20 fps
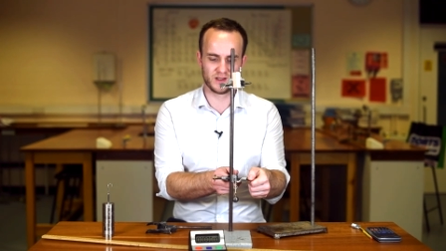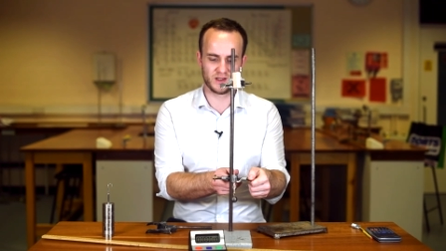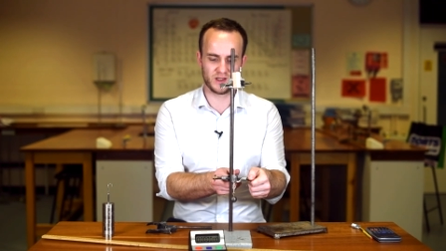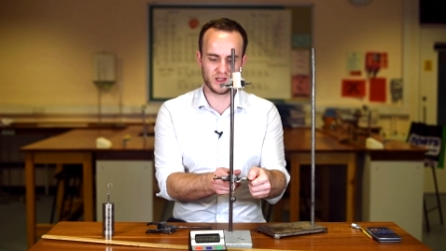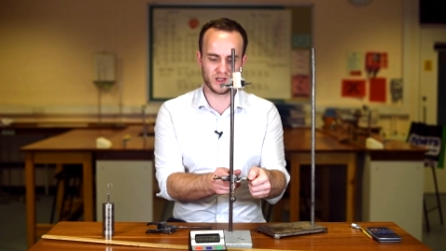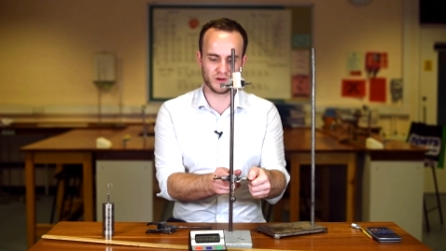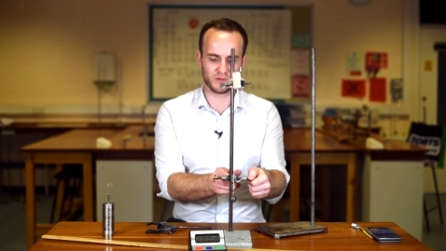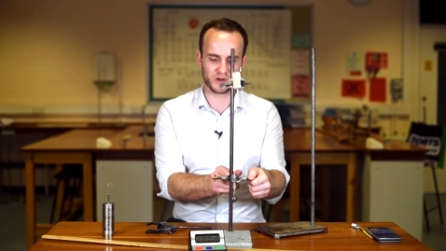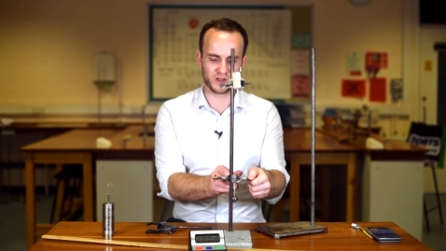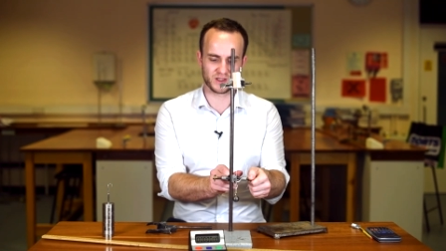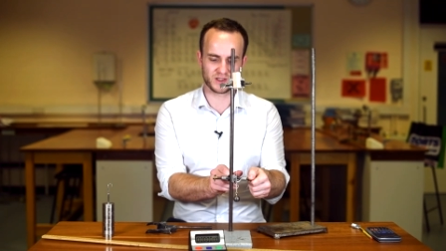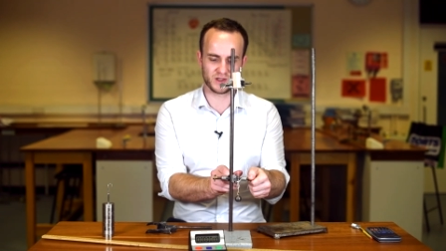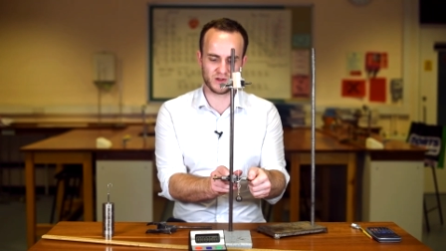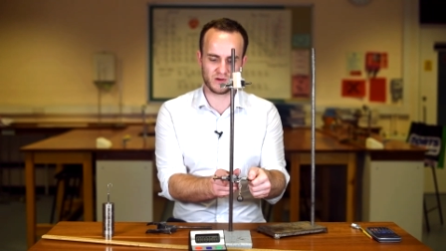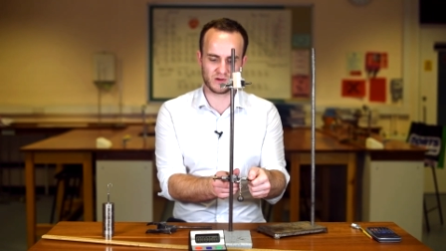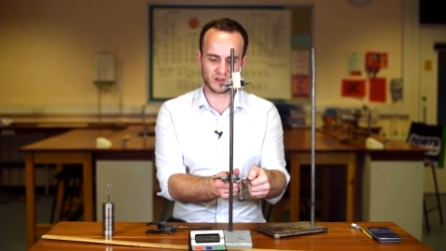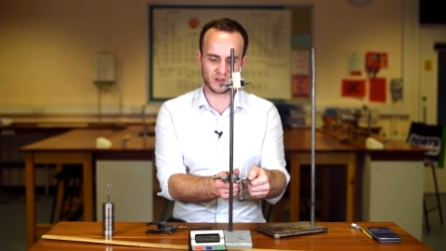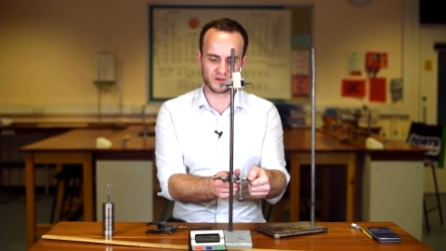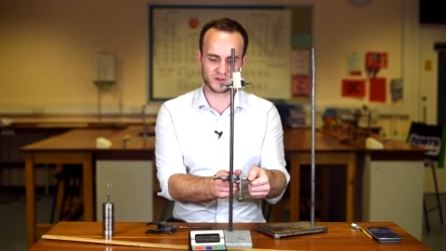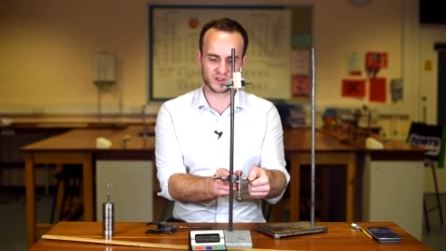you don't want it too
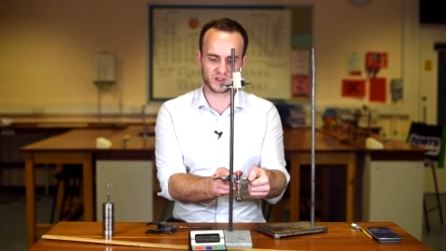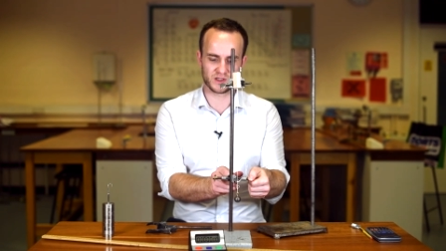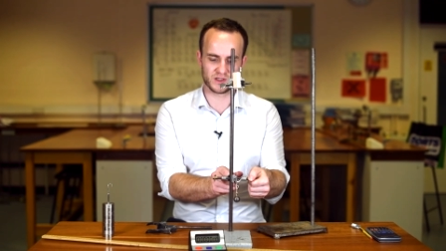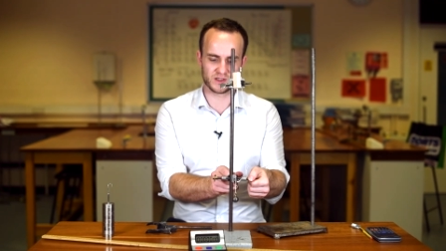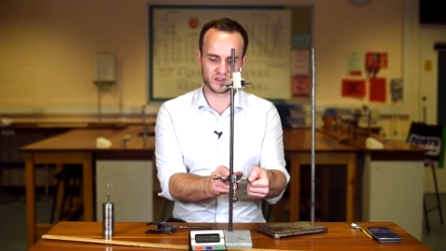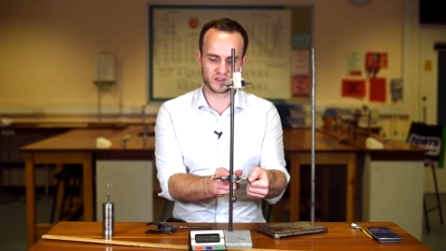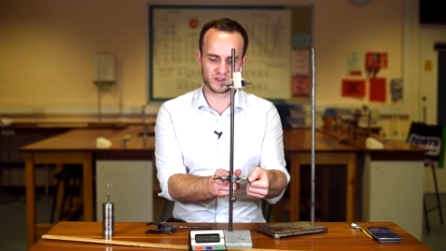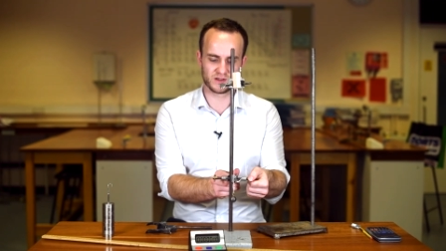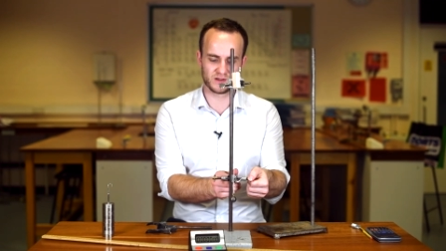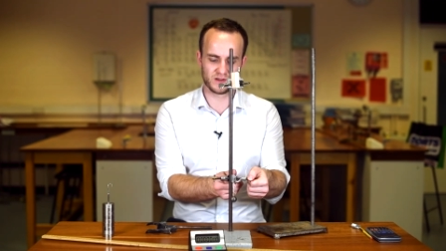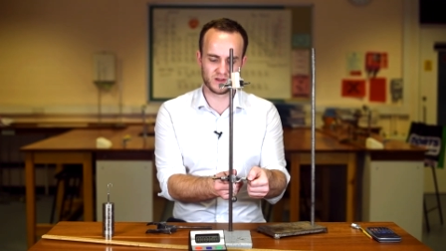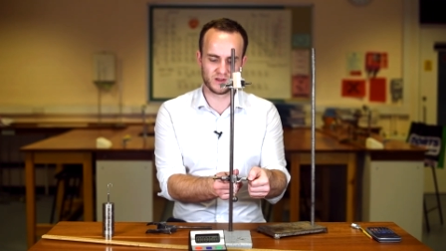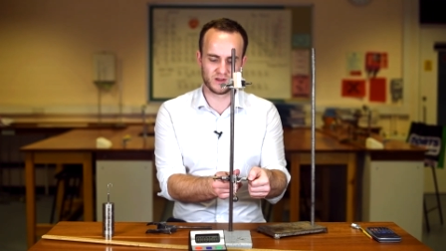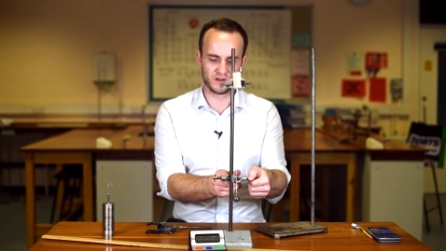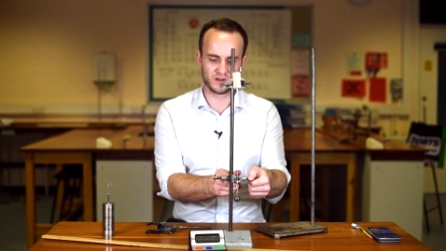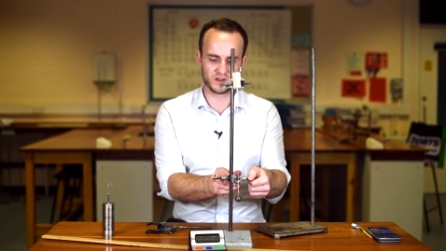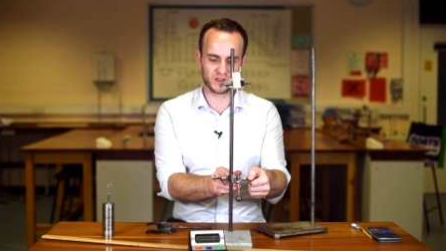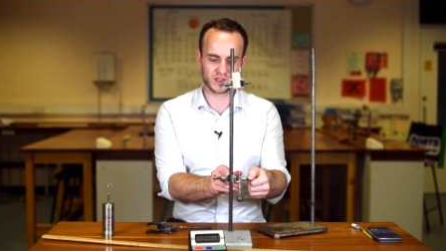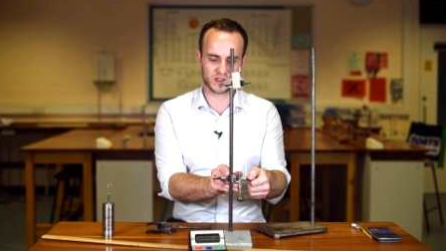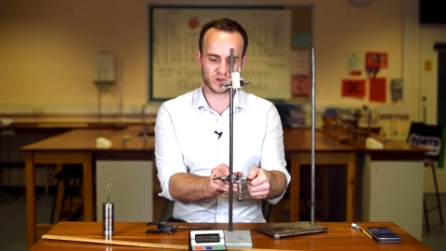close because
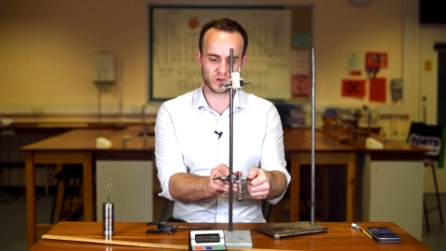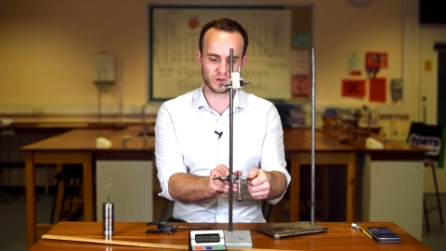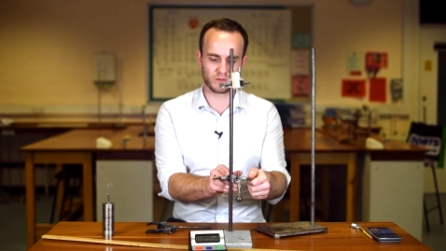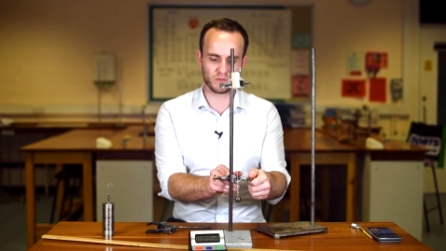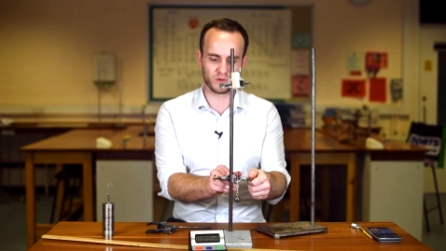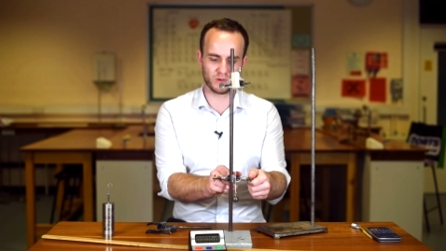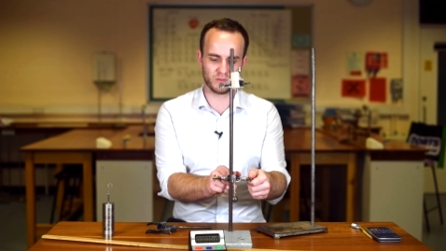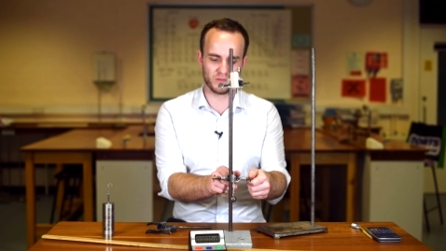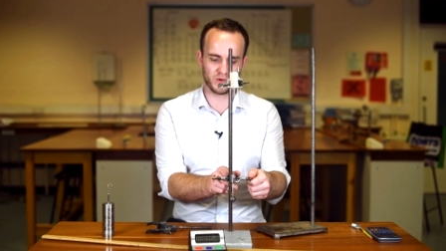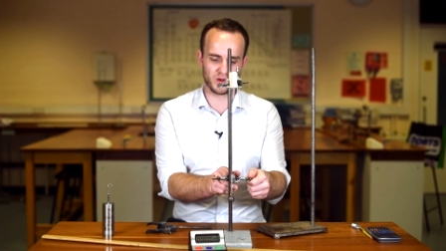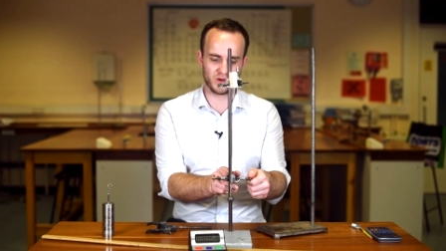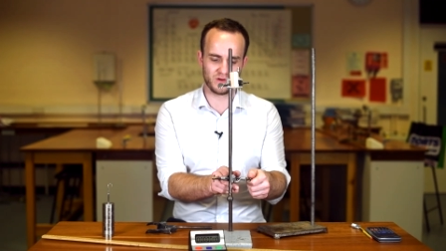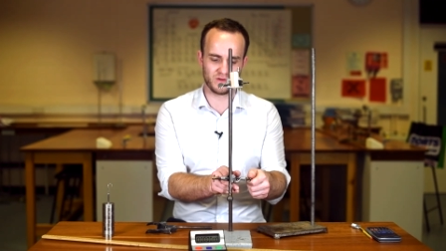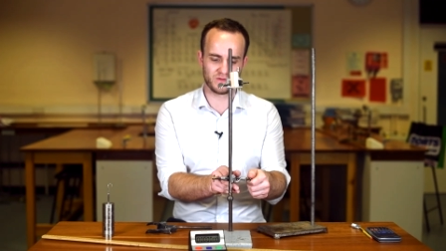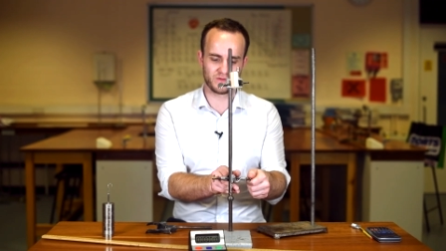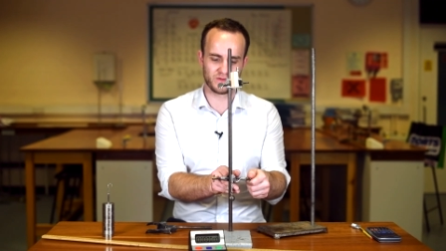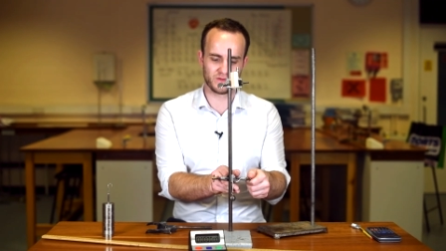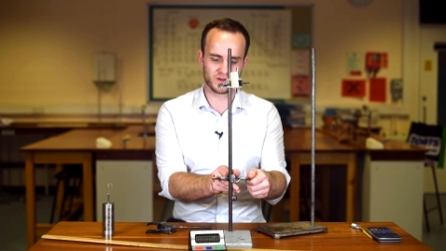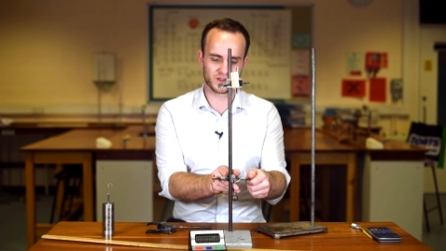the string will move